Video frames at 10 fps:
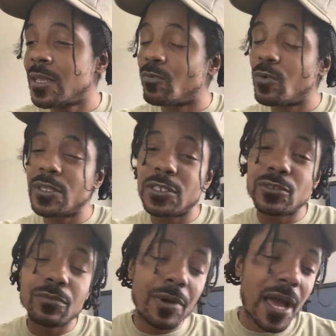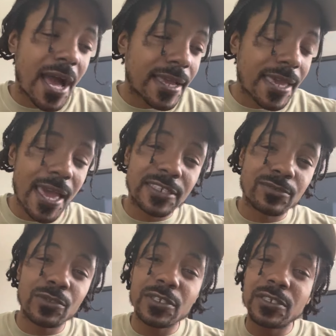willing to do podcasts,
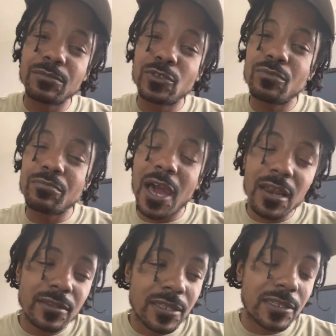willing to do modeling,